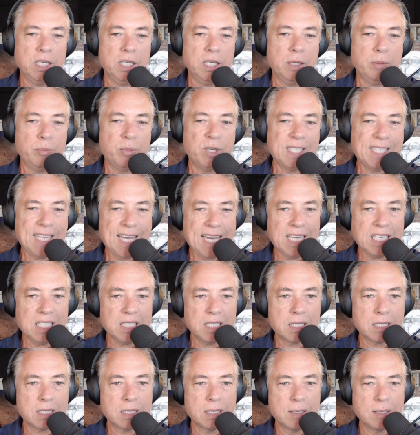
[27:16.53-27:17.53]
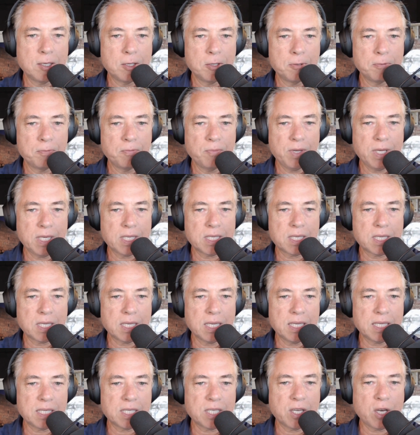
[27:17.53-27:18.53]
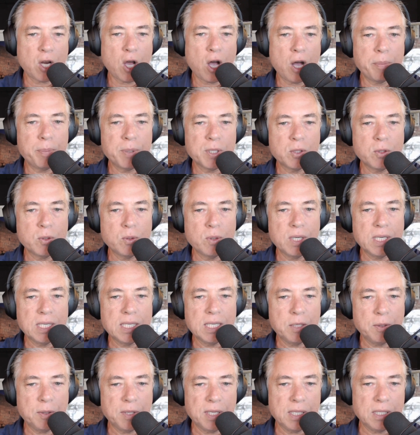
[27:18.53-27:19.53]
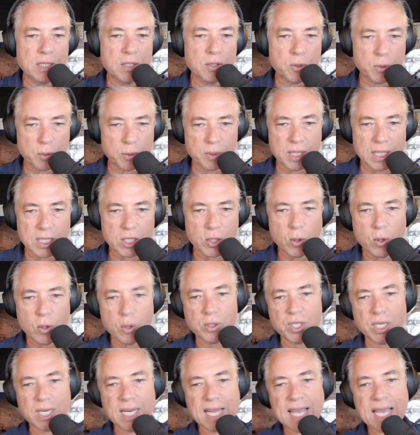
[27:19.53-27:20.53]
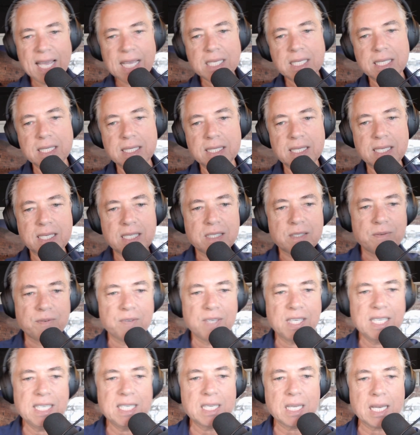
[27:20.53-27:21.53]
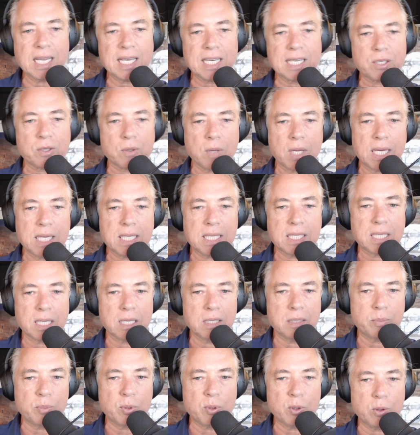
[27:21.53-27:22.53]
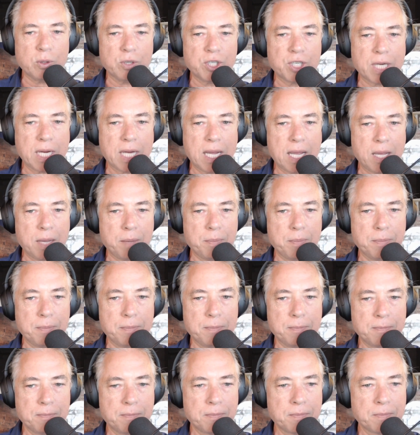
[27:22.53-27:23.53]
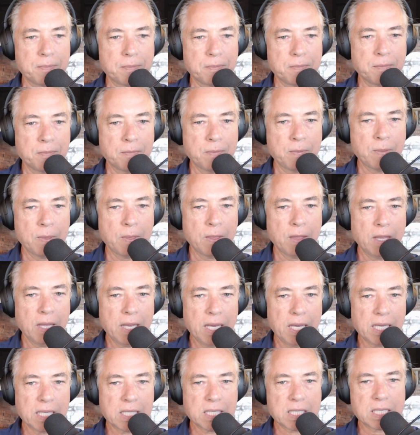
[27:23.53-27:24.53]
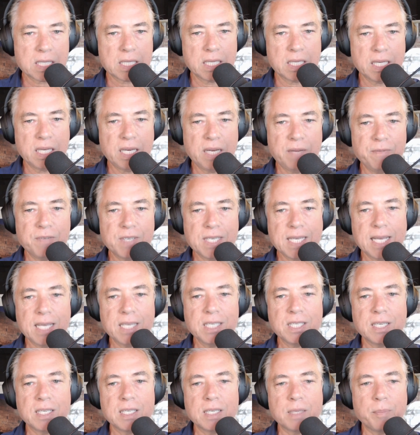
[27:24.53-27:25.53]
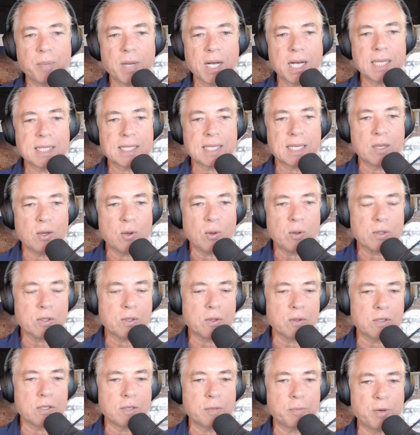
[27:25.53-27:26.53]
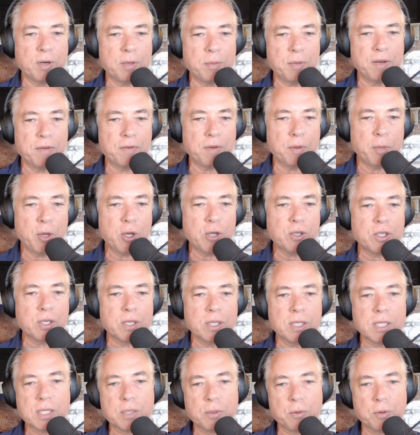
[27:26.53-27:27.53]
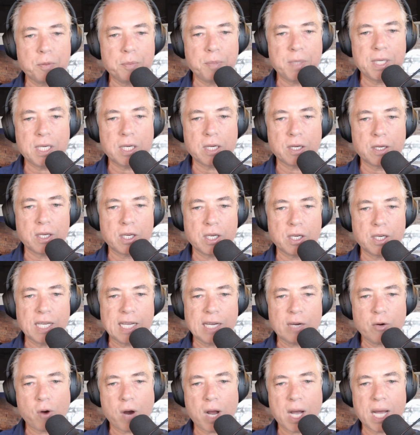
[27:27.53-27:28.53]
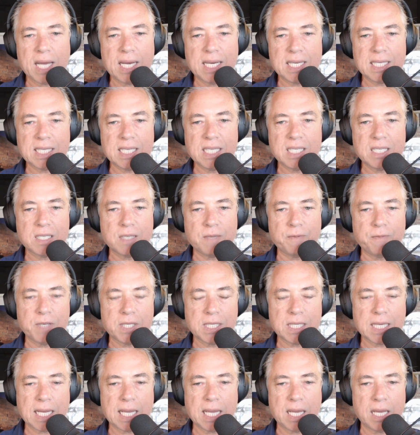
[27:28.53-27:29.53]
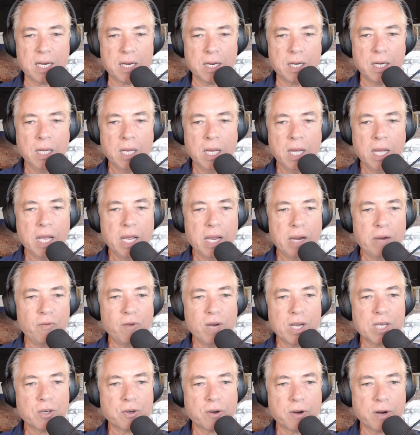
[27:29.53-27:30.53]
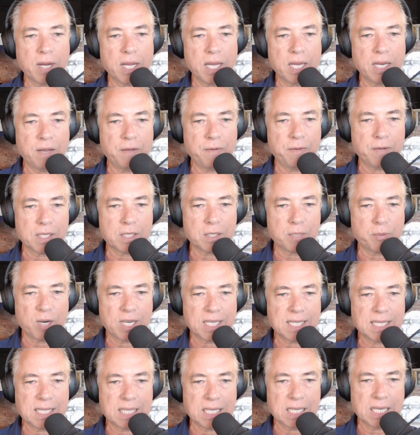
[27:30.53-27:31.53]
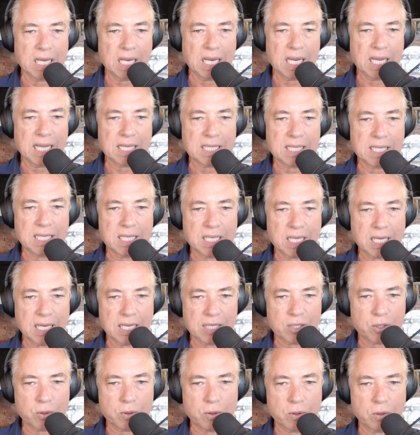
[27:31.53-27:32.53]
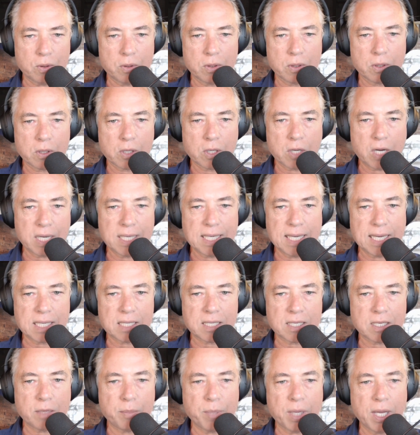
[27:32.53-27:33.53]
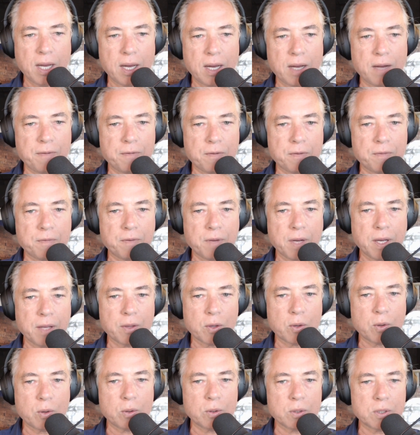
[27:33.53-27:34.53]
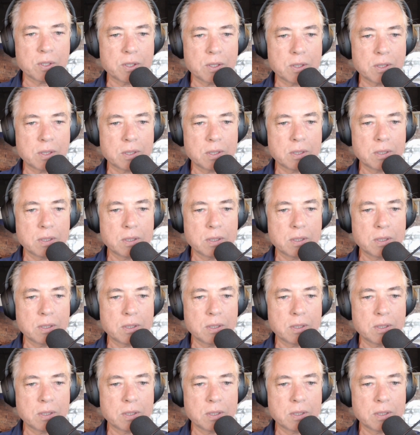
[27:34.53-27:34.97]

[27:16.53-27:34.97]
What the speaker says: pretense. It's an opportunity to indulge in ecstasies of intellectualized liberal shame. It's an invitation to bask in all sorts of primitive emotions that would be decried as unsophisticated and retrograde if expressed in less intellectual context on behalf of other causes.